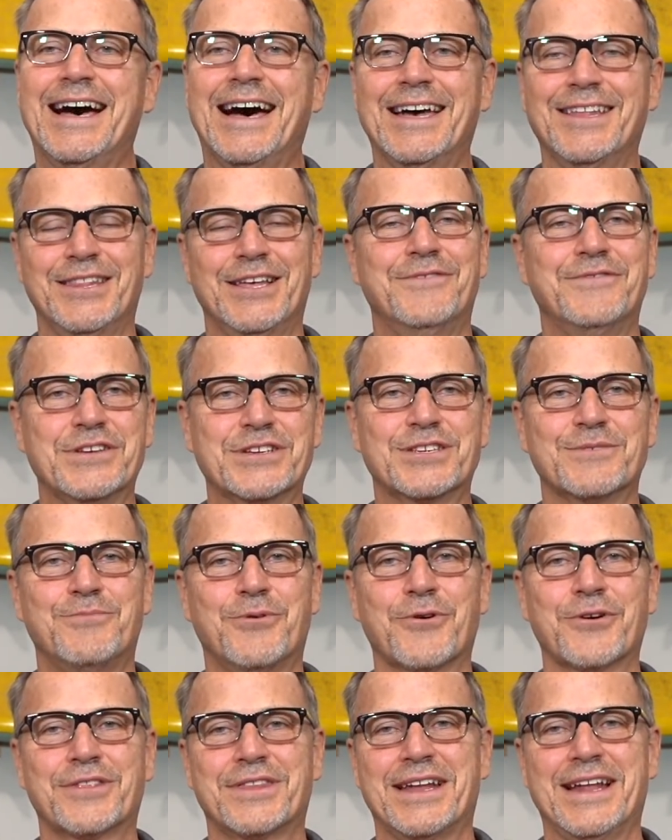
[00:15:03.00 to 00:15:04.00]
I love the
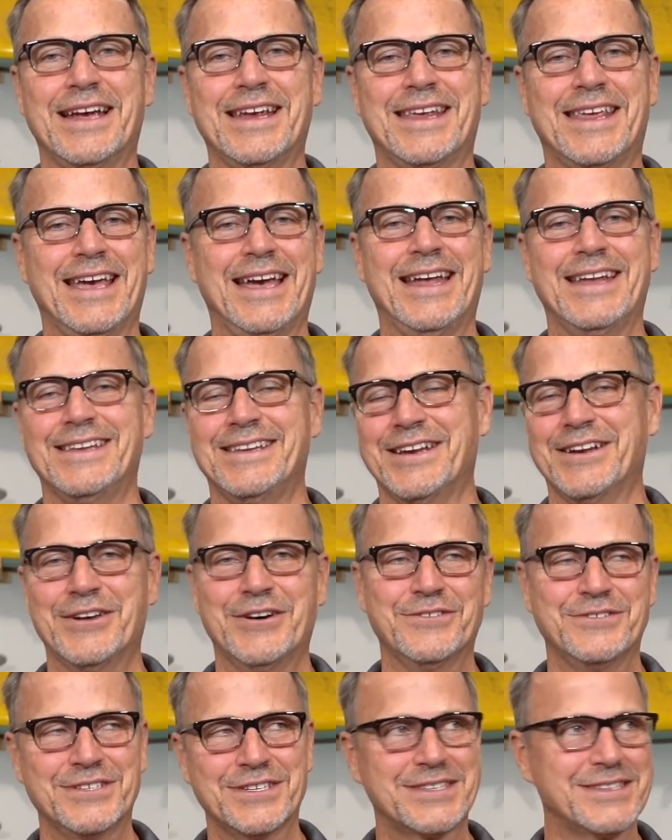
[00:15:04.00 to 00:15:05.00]
support that I get, you
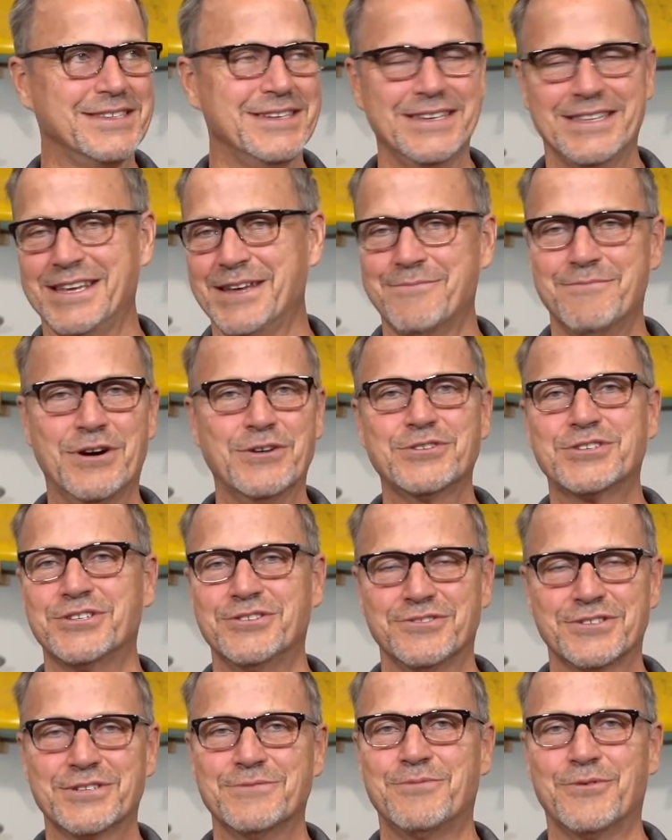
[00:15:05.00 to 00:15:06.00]
know, just the
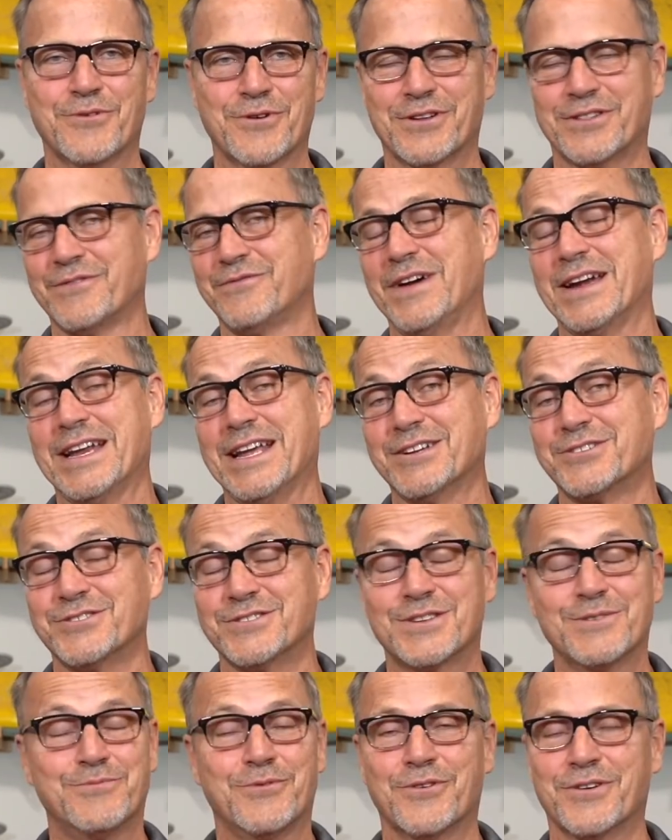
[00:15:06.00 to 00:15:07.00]
emotional support, the financial
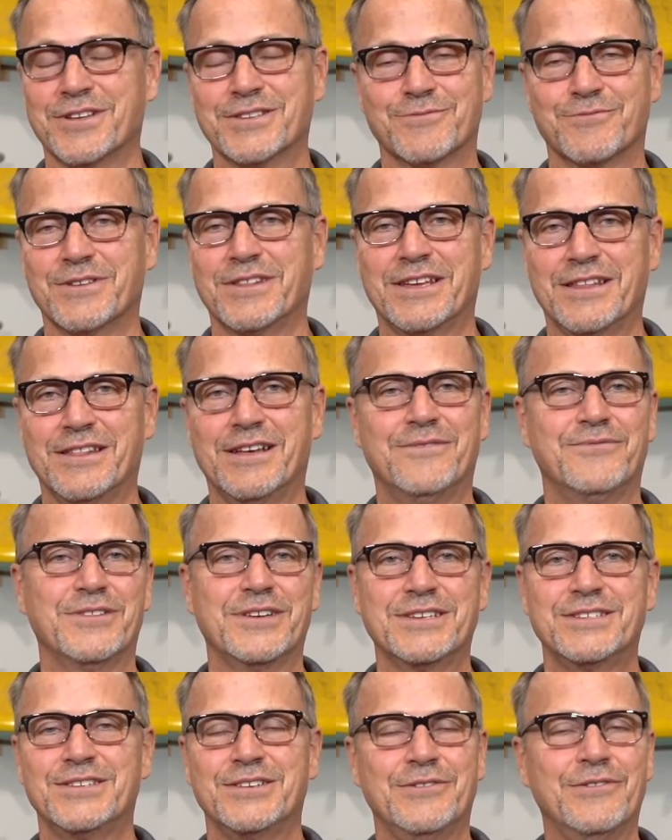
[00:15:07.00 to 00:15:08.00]
support is really
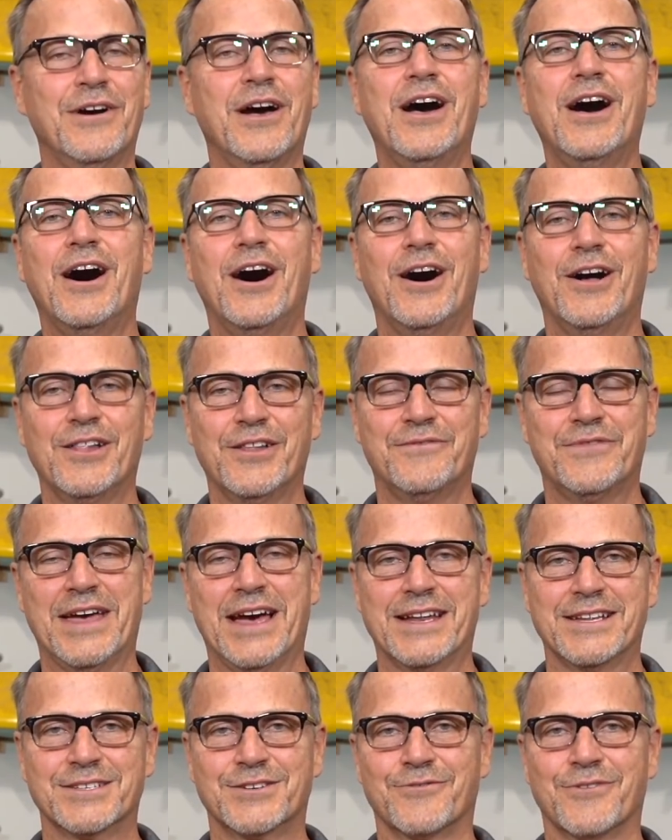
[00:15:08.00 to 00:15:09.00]
lovely too. All of
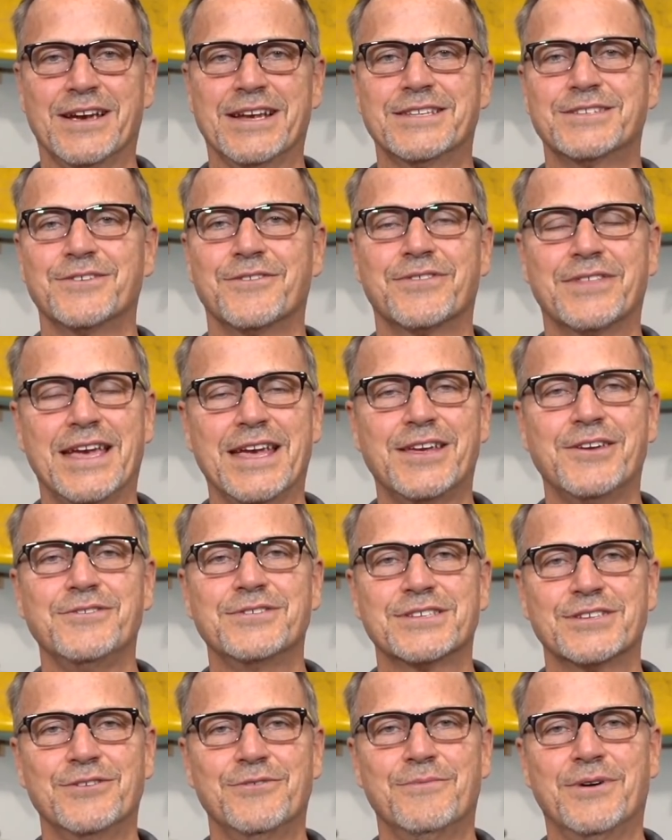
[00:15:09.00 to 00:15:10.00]
that is great. So thank you
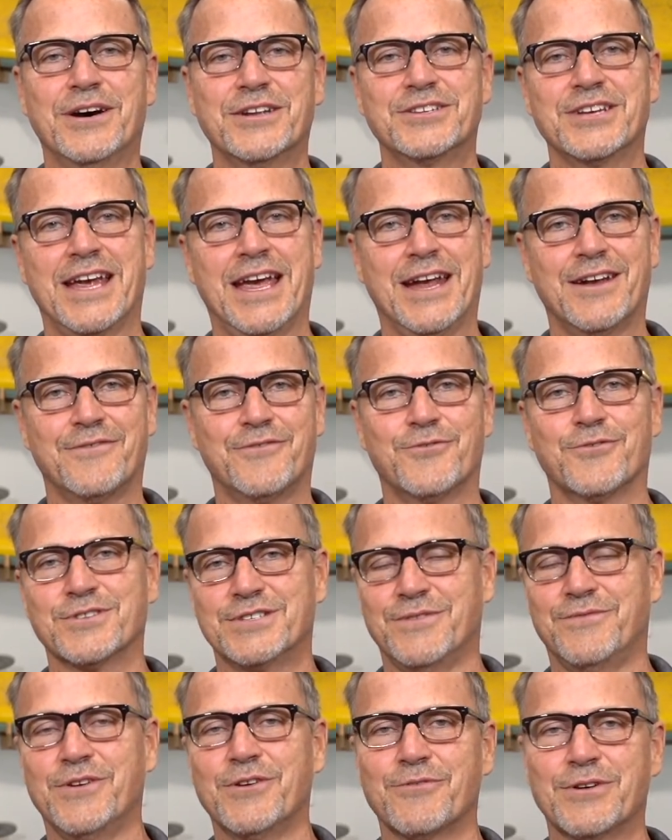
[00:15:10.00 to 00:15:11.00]
so much. And of
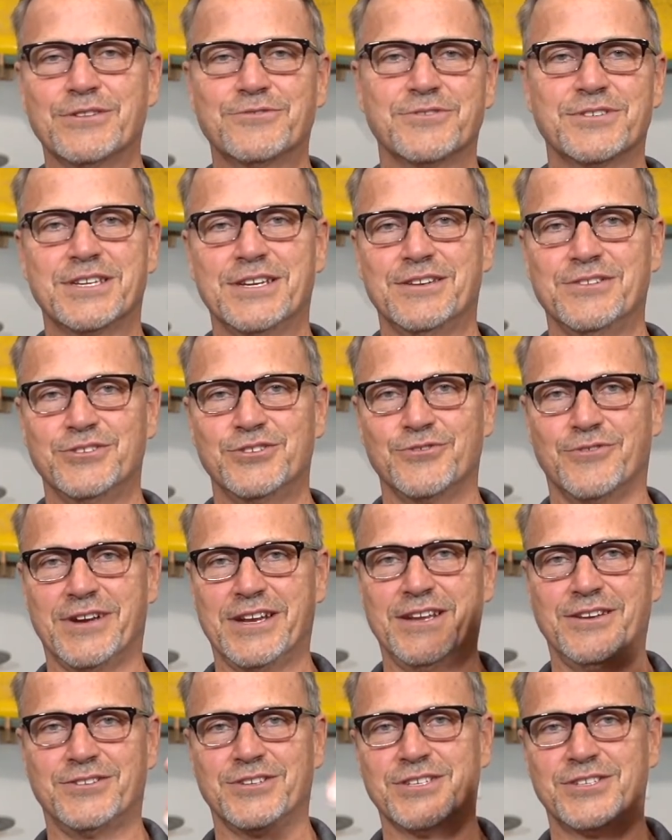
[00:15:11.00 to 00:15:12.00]
course, if you're interested in
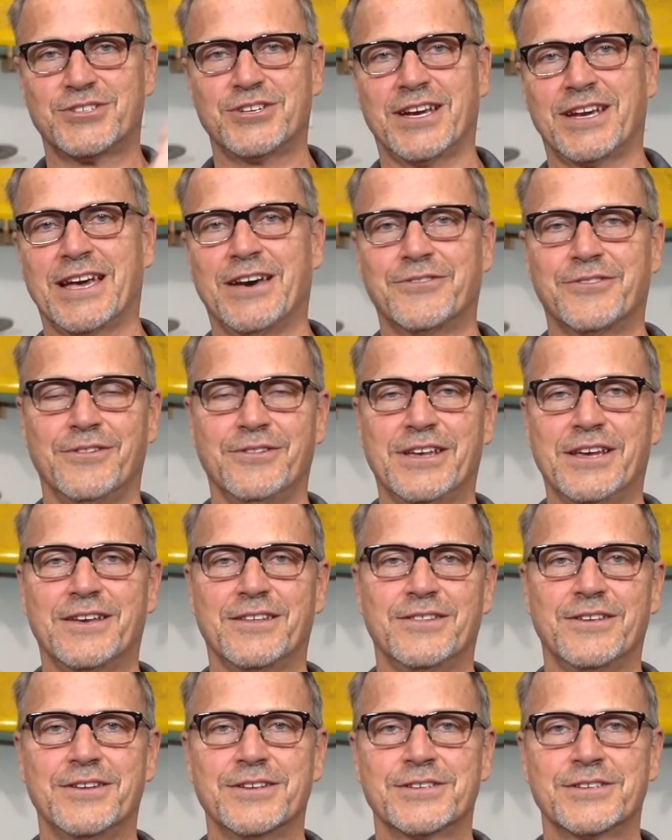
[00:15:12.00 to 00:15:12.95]
joining, just check out the link in the